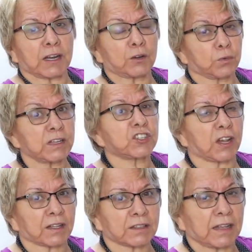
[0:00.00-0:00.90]
I
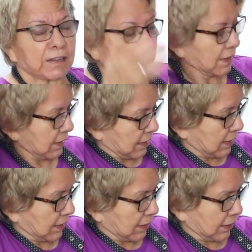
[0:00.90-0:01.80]
recheck that.
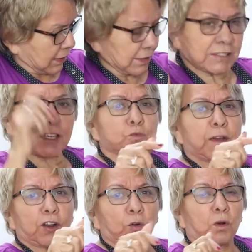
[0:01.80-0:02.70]
It says
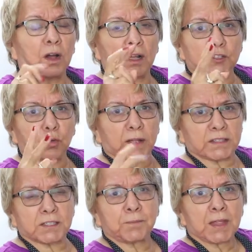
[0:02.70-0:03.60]
widow
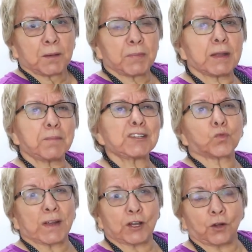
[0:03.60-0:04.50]
twice, but it means
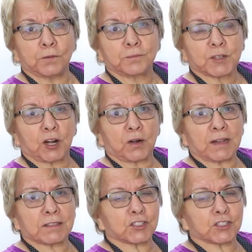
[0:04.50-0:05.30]
window, all right?